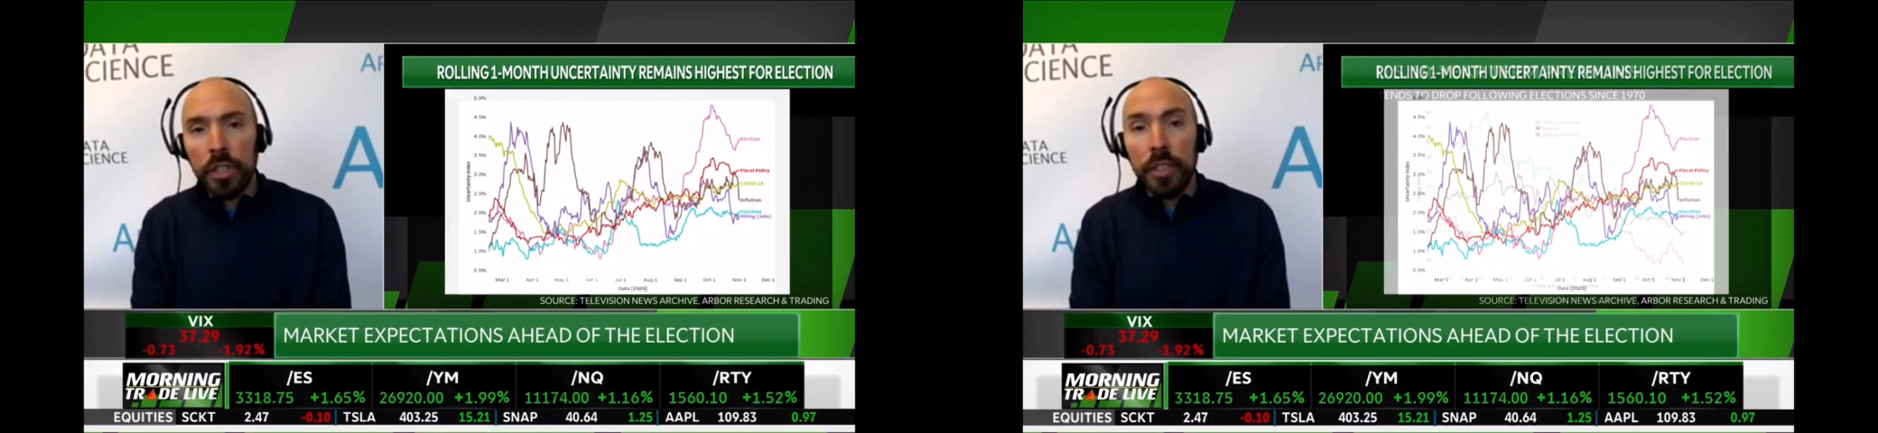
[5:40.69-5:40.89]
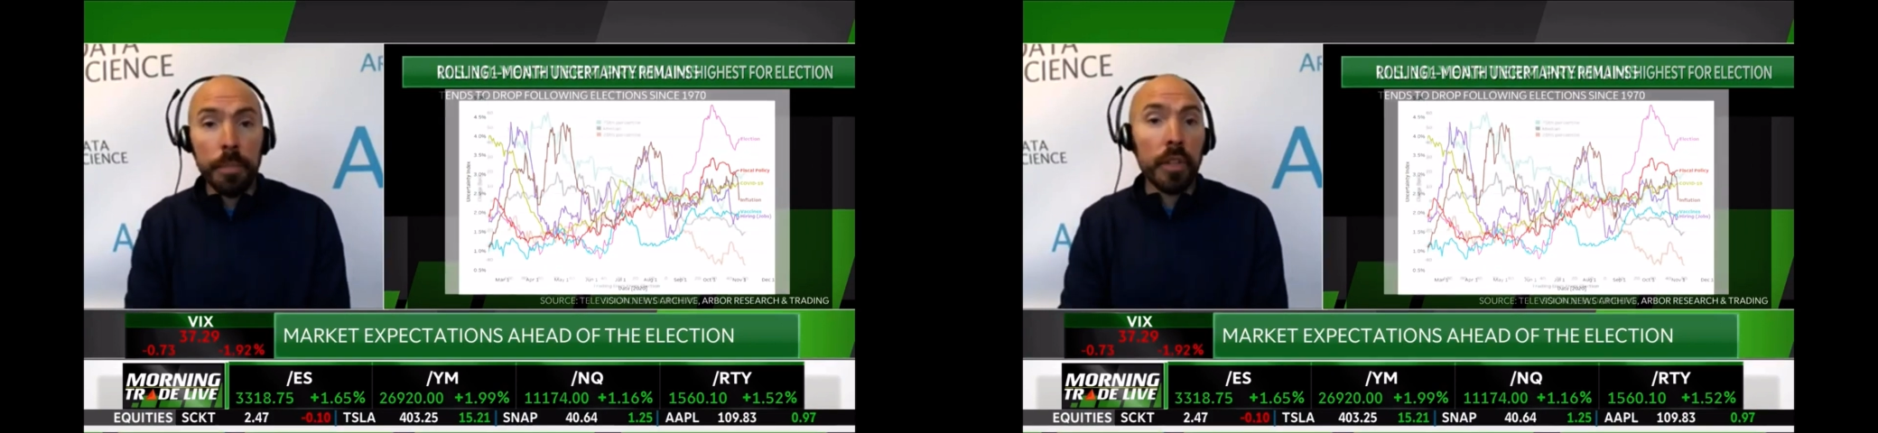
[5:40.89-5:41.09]

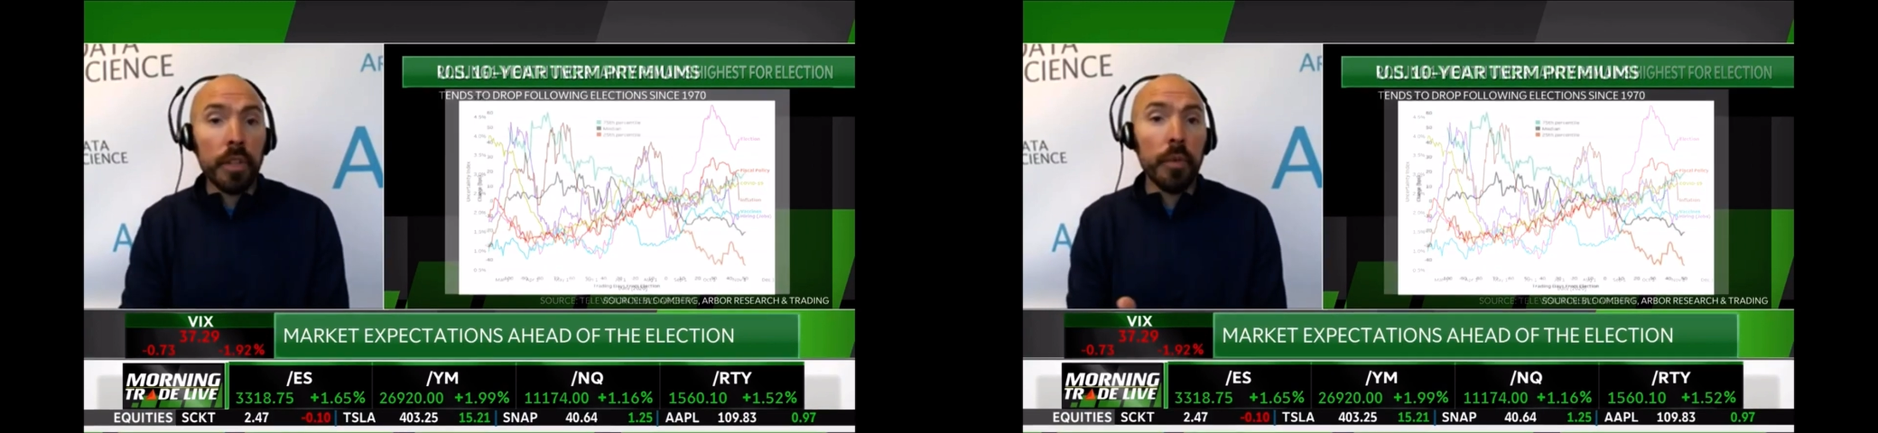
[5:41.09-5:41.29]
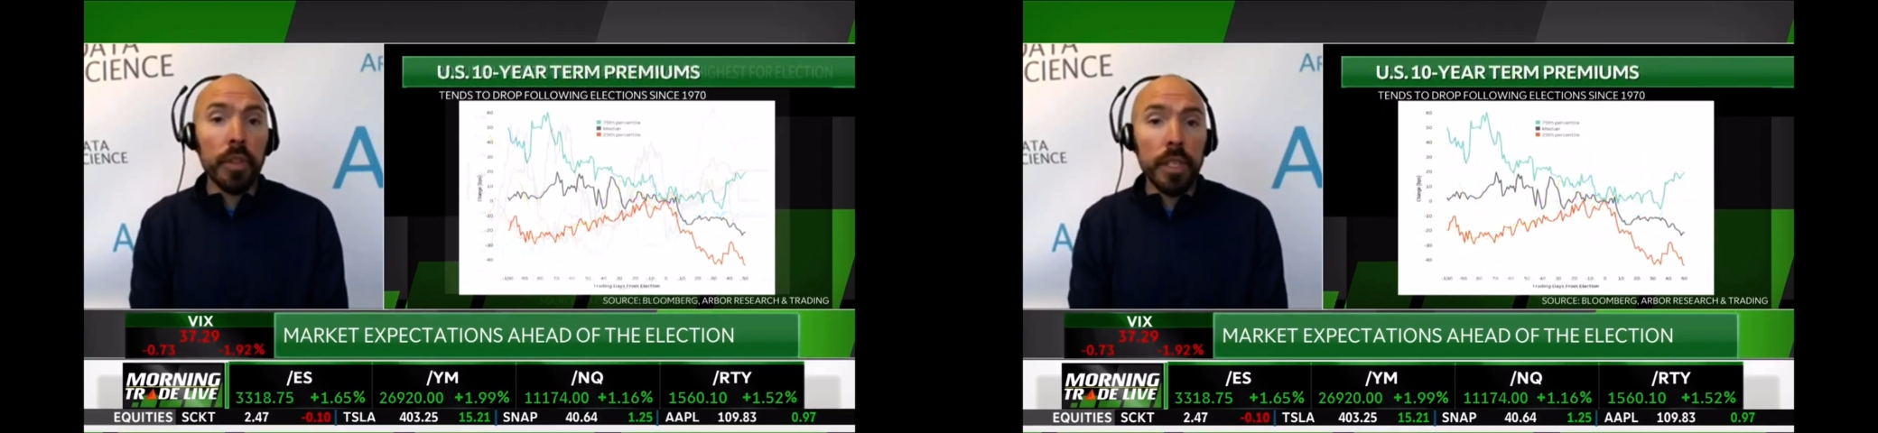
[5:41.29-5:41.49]
it
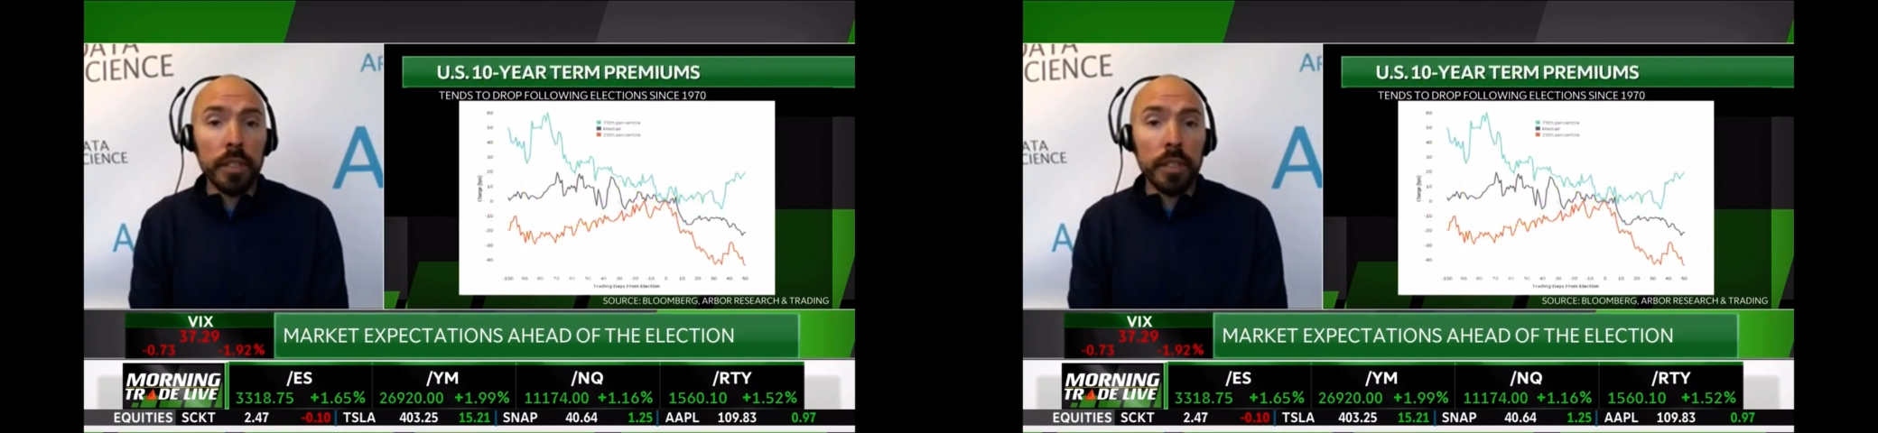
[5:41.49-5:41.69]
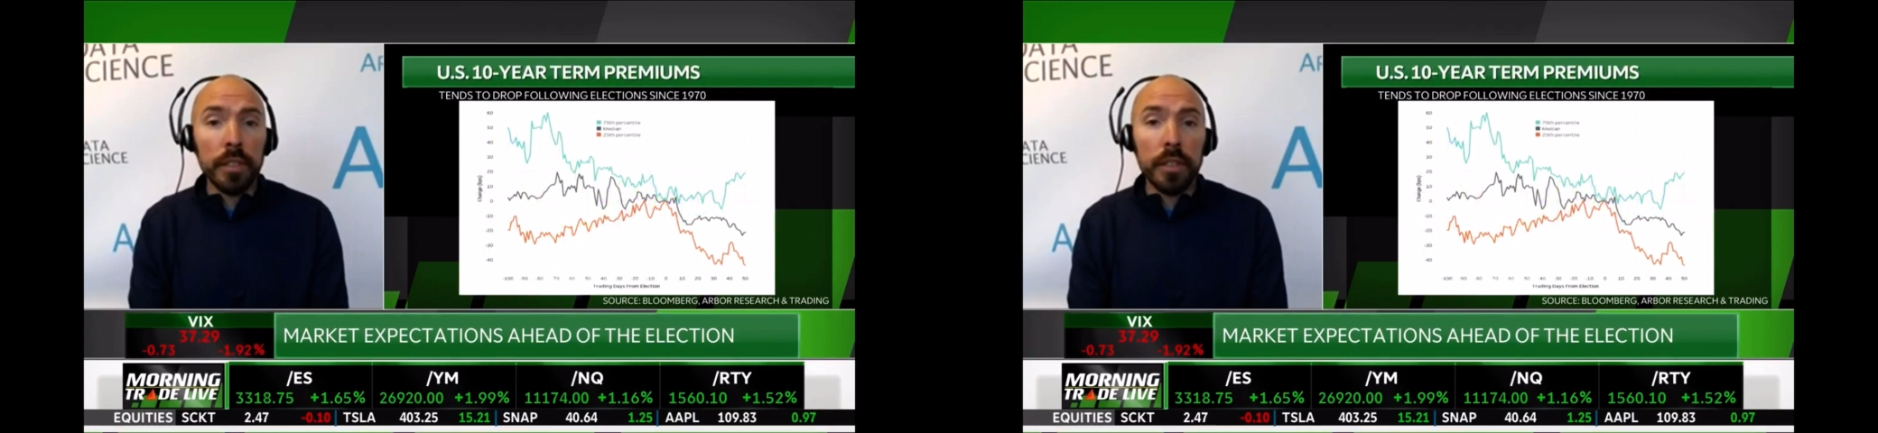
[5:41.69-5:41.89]
typically
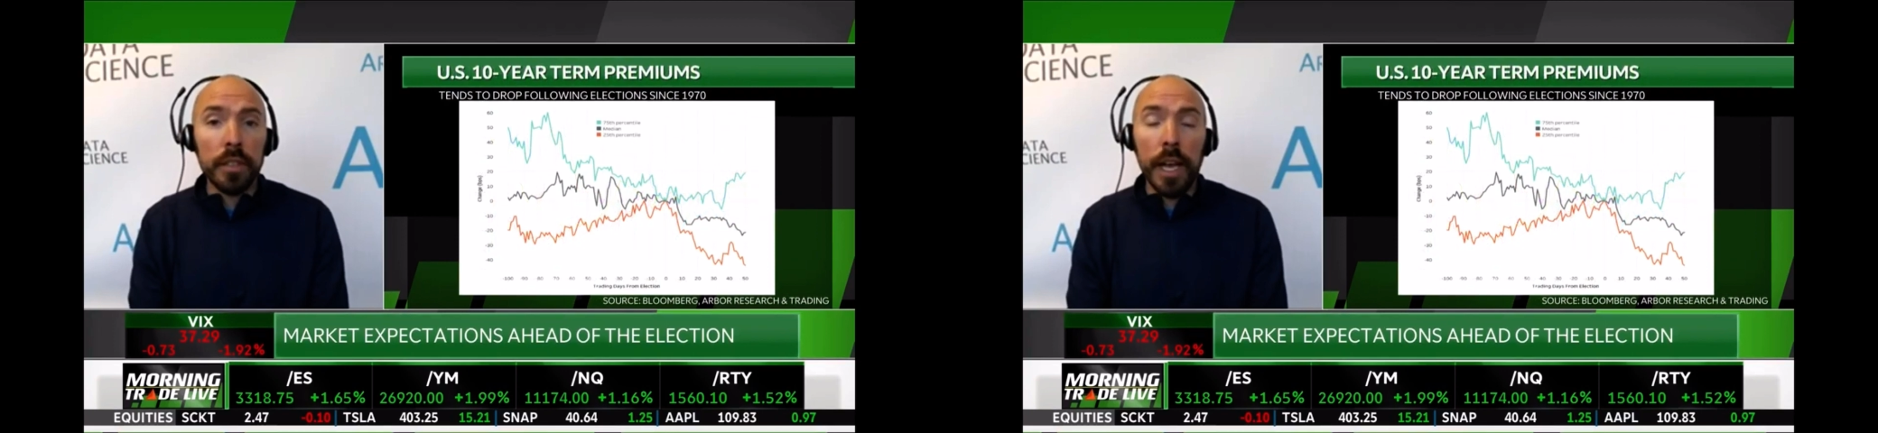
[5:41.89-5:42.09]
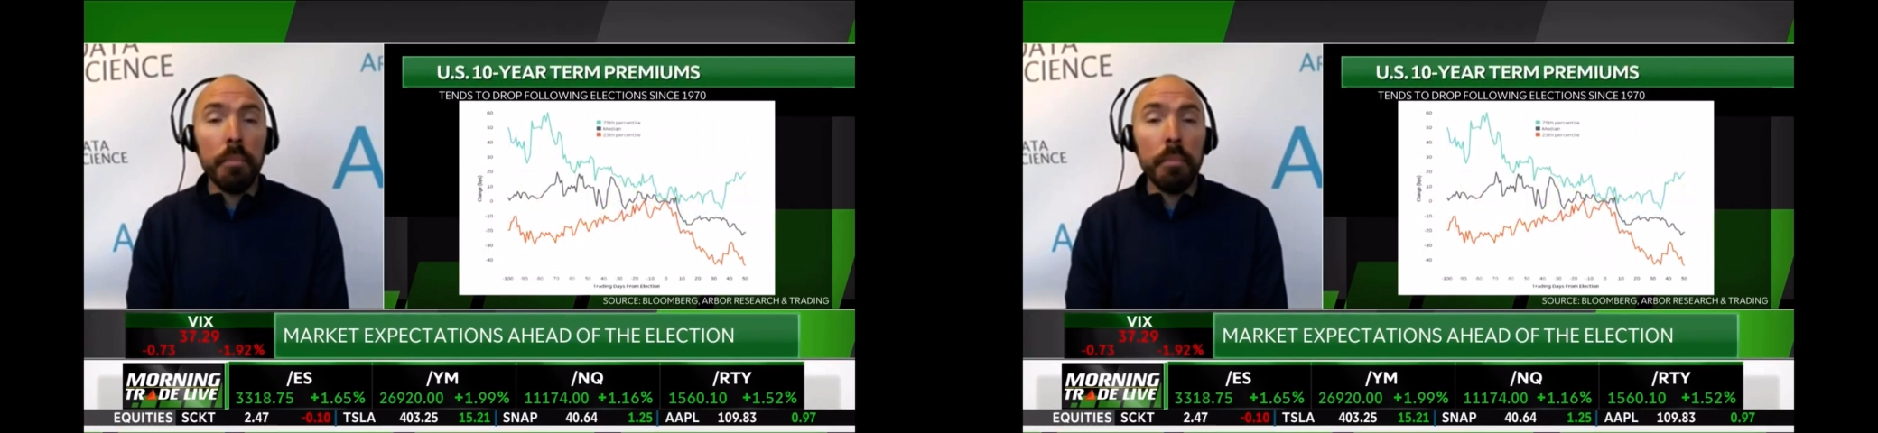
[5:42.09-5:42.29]
releases
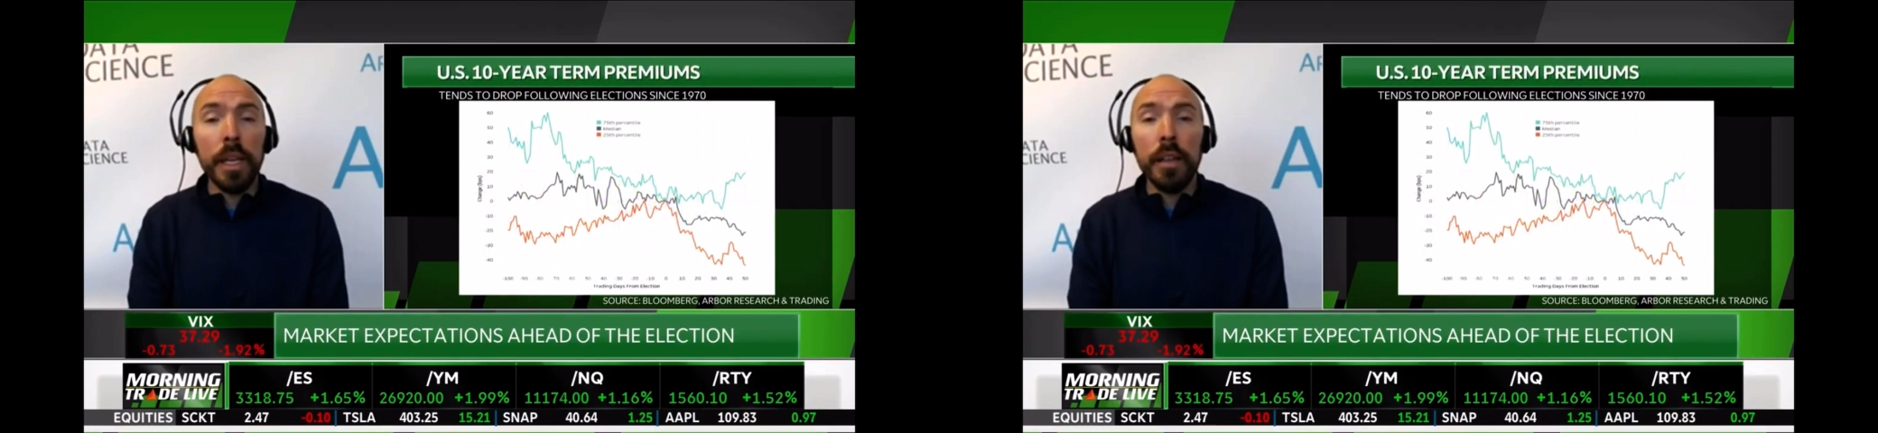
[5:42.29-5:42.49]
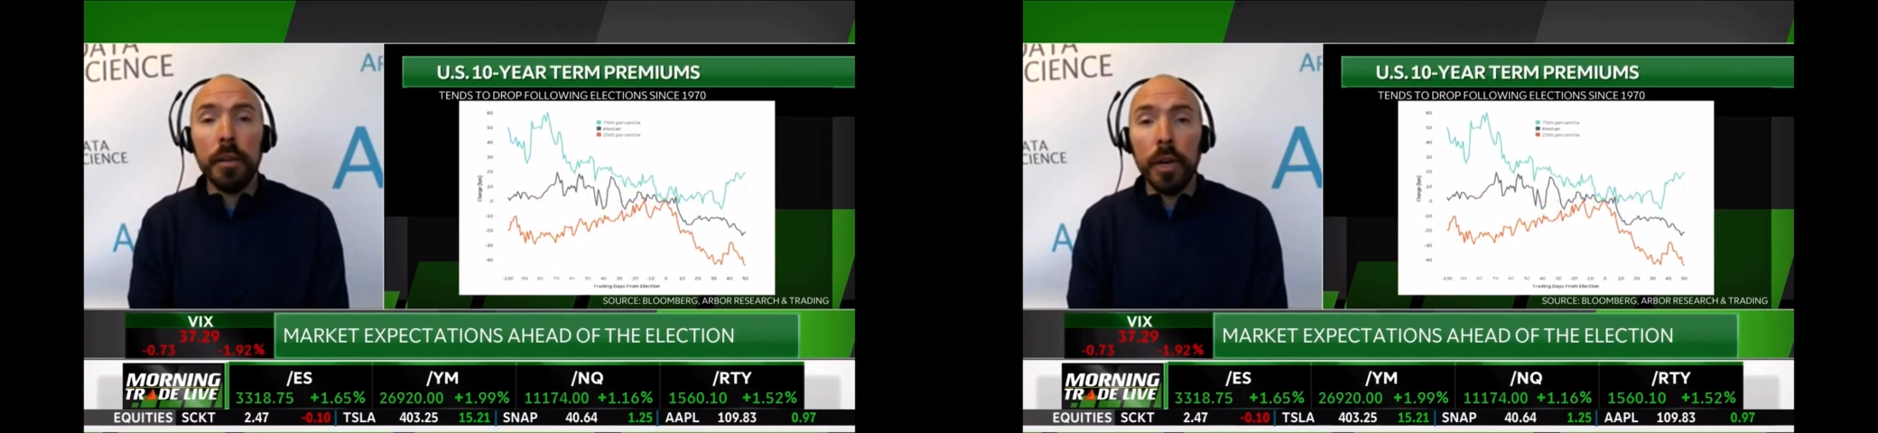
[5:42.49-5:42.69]
on median